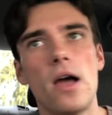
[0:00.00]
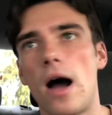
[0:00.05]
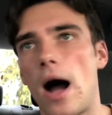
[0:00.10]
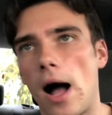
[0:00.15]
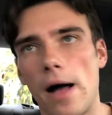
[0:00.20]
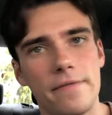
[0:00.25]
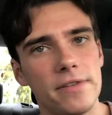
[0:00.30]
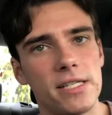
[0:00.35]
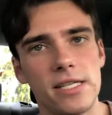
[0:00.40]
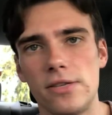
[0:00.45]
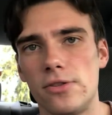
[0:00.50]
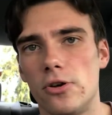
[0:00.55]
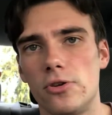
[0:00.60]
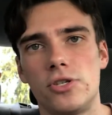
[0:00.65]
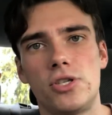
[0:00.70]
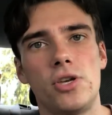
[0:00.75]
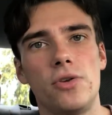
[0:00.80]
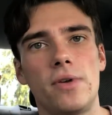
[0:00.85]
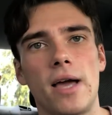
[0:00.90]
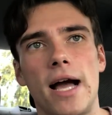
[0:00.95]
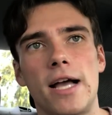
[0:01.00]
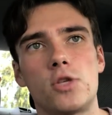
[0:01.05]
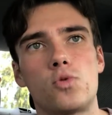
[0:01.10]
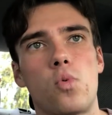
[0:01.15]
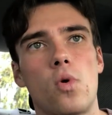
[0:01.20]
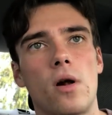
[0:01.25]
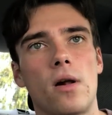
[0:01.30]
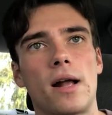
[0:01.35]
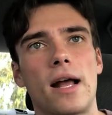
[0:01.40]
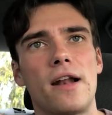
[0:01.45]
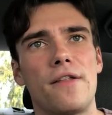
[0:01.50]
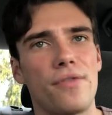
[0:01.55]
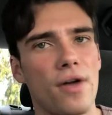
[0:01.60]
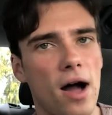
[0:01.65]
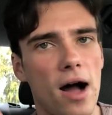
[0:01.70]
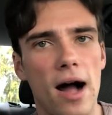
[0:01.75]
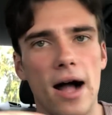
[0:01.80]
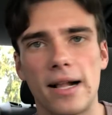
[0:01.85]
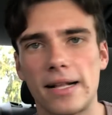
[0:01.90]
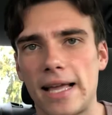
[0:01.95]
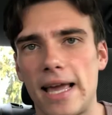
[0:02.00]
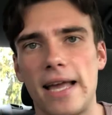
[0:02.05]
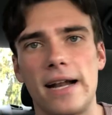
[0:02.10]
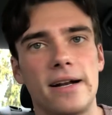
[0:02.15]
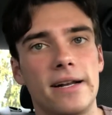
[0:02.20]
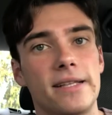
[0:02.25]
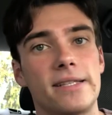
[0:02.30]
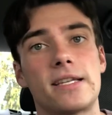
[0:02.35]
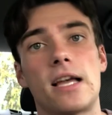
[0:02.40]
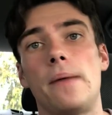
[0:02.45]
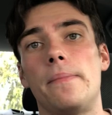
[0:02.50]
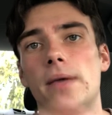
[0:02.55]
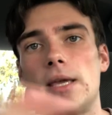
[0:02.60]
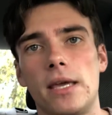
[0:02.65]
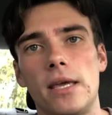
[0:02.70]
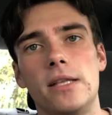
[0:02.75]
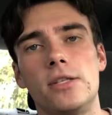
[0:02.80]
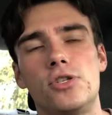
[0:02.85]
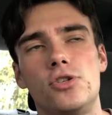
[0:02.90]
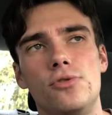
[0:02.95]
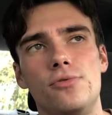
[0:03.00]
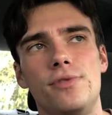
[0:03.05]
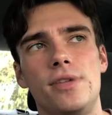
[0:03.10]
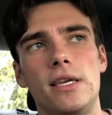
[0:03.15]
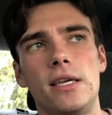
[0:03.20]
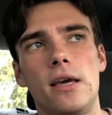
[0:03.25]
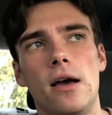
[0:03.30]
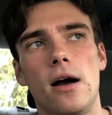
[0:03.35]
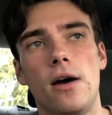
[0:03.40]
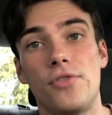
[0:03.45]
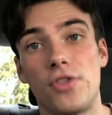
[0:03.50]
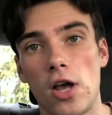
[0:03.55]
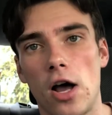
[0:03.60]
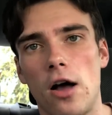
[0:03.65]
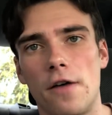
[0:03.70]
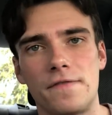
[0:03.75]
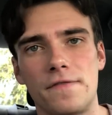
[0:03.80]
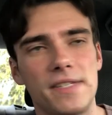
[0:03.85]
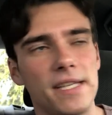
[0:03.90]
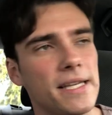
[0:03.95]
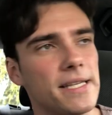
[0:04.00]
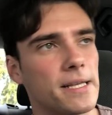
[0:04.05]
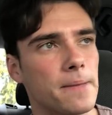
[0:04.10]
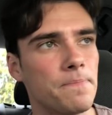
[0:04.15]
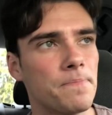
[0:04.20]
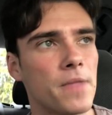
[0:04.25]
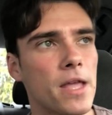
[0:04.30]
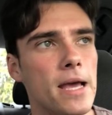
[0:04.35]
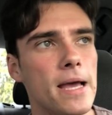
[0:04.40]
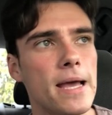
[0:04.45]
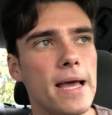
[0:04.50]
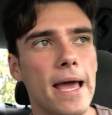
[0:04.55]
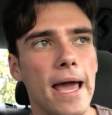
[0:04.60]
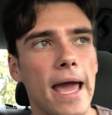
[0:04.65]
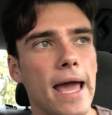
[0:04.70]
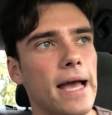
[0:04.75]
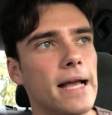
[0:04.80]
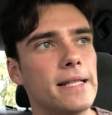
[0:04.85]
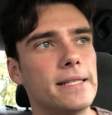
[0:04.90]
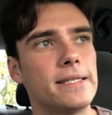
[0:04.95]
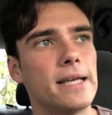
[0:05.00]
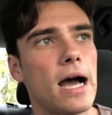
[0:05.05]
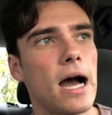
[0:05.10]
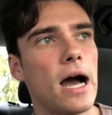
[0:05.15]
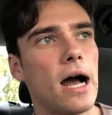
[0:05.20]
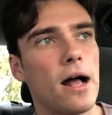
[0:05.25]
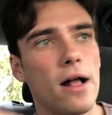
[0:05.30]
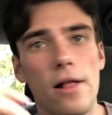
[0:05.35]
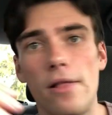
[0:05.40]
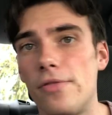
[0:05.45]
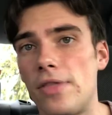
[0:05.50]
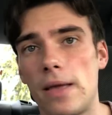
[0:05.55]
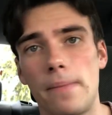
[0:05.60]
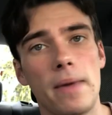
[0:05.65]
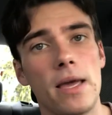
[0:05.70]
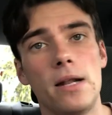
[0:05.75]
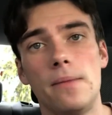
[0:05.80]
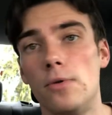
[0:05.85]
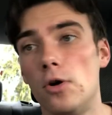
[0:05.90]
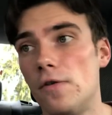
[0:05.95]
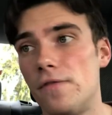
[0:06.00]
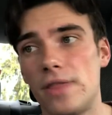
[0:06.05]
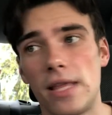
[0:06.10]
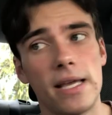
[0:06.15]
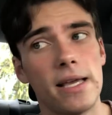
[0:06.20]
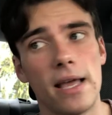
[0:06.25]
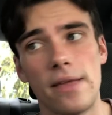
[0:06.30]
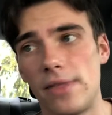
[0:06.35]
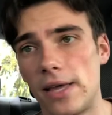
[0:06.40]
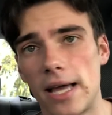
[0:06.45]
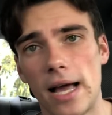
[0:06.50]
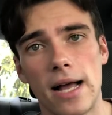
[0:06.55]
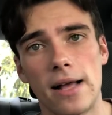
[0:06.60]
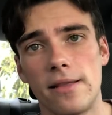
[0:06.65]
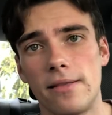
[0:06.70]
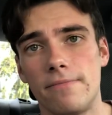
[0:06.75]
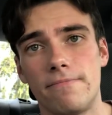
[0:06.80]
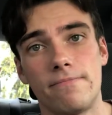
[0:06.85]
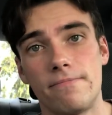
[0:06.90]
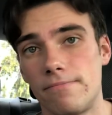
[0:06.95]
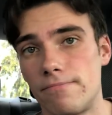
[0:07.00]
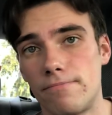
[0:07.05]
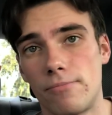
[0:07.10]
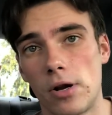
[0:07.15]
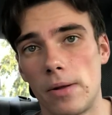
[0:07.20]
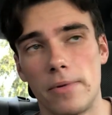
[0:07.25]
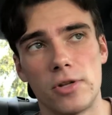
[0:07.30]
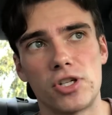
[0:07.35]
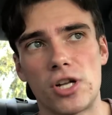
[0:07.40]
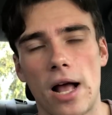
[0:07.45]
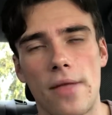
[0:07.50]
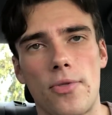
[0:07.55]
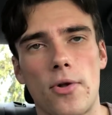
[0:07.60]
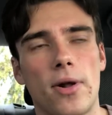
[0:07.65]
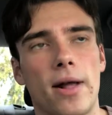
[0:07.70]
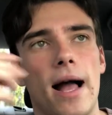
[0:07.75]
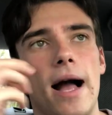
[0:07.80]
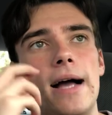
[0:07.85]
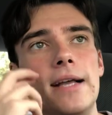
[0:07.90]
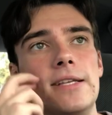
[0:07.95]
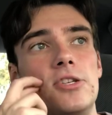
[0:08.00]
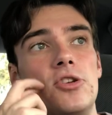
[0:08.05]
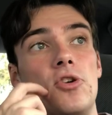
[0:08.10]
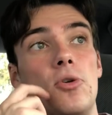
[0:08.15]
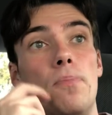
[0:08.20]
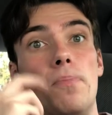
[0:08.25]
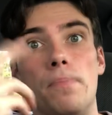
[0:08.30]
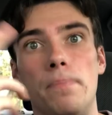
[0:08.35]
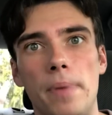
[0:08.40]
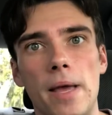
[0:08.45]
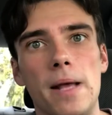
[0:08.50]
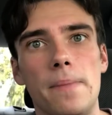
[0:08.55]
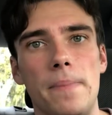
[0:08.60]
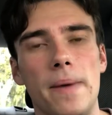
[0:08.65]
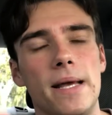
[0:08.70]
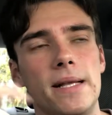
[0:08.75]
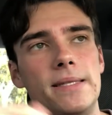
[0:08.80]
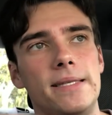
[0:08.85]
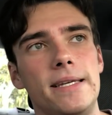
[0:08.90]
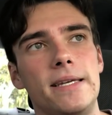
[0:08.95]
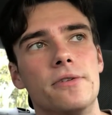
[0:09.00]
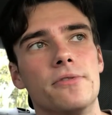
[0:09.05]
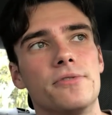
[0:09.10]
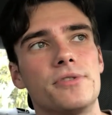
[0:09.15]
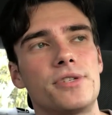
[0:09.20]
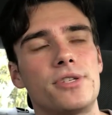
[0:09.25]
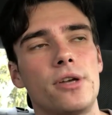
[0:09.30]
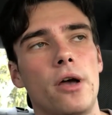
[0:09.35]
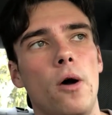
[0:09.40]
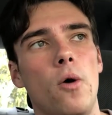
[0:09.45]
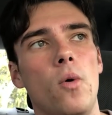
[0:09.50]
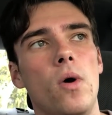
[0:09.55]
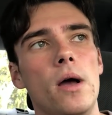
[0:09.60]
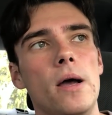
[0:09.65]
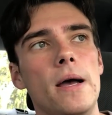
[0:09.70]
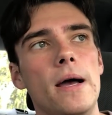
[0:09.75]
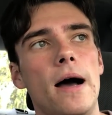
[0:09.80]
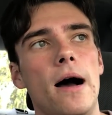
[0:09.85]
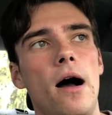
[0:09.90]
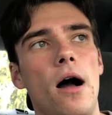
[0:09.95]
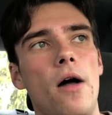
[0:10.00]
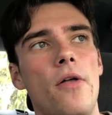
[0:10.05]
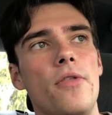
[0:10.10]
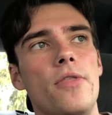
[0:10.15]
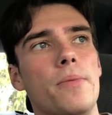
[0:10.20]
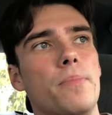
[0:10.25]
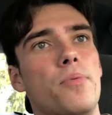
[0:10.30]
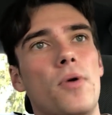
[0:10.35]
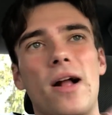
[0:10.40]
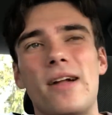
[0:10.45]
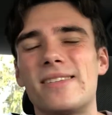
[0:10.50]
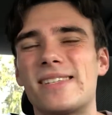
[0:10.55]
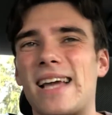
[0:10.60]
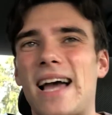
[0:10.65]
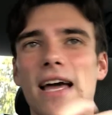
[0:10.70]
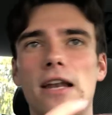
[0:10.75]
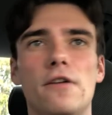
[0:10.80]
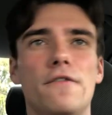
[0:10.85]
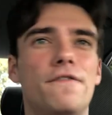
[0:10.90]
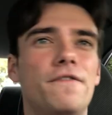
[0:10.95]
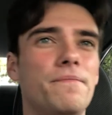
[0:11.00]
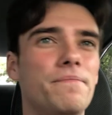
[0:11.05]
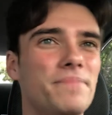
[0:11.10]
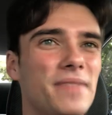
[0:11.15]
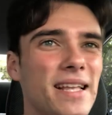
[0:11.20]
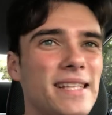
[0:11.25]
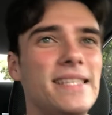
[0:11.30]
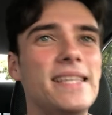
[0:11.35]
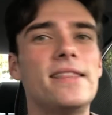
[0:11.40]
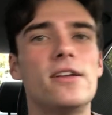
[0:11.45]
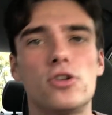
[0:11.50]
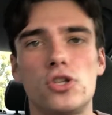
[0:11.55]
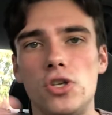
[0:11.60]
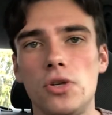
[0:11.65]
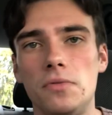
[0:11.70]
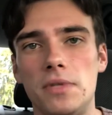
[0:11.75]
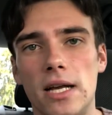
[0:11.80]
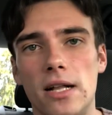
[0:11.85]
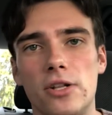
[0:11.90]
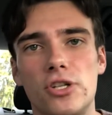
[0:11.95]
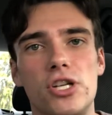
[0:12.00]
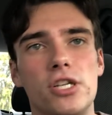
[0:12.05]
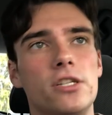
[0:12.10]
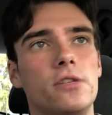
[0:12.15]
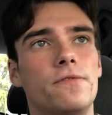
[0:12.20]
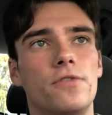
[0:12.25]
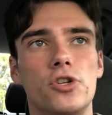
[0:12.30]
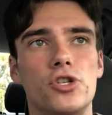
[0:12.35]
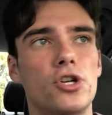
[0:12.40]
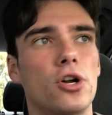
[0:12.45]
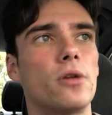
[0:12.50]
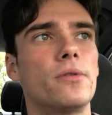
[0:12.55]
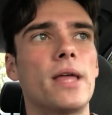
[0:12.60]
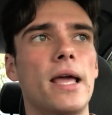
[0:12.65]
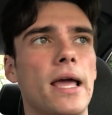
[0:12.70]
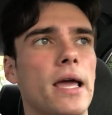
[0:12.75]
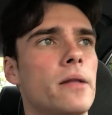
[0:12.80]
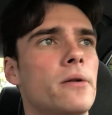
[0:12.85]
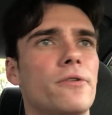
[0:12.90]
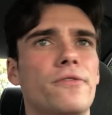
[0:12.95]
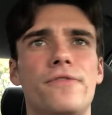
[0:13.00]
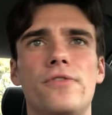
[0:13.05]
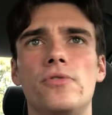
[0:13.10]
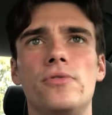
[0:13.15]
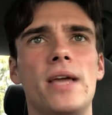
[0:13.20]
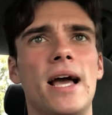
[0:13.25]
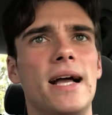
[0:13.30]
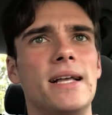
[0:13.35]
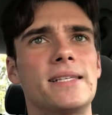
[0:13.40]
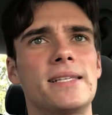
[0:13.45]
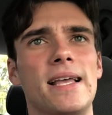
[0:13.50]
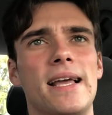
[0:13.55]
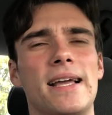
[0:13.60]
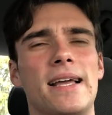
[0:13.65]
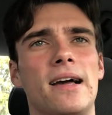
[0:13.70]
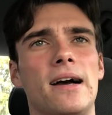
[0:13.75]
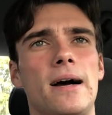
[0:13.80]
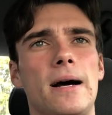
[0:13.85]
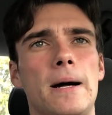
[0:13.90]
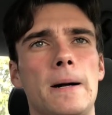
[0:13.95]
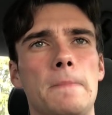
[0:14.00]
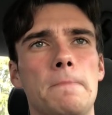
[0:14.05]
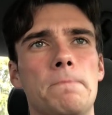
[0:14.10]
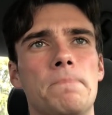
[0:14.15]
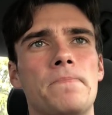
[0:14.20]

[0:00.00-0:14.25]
Obviously, those two guys were kind of the hot candidates coming into the offseason, and they made a move, and they got pretty much got their guys under big, big deals. So the Browns kind of, they did their due diligence for sure. They interviewed guys like, I